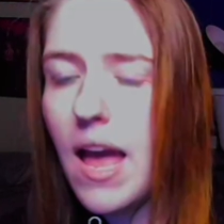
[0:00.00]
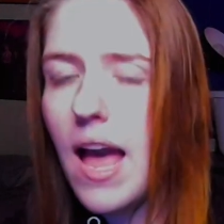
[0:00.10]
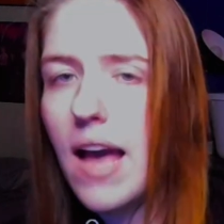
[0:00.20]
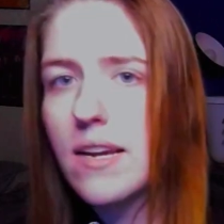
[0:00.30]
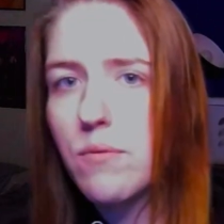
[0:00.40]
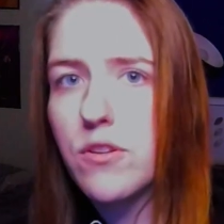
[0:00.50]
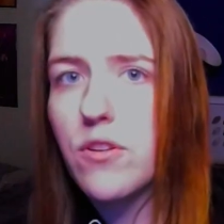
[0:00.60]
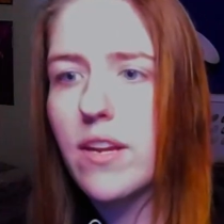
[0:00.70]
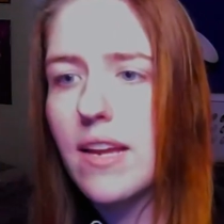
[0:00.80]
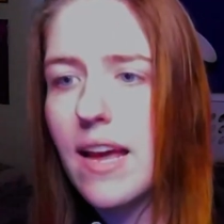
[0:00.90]
And I was
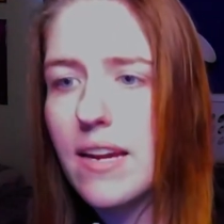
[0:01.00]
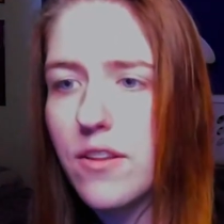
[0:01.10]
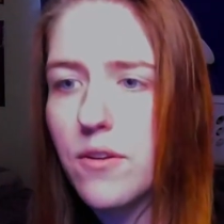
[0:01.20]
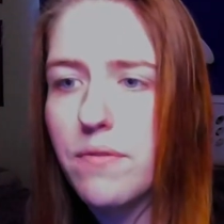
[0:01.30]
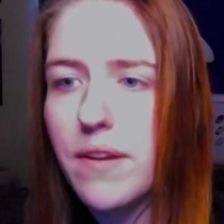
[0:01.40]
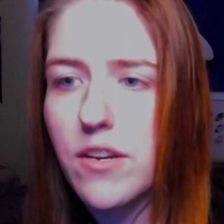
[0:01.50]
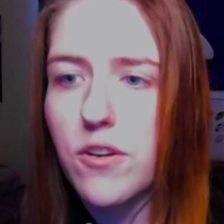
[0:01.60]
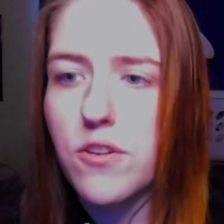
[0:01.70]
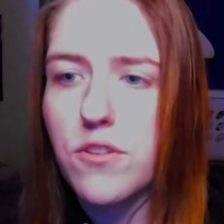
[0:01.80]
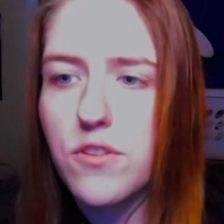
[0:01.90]
looking at other figures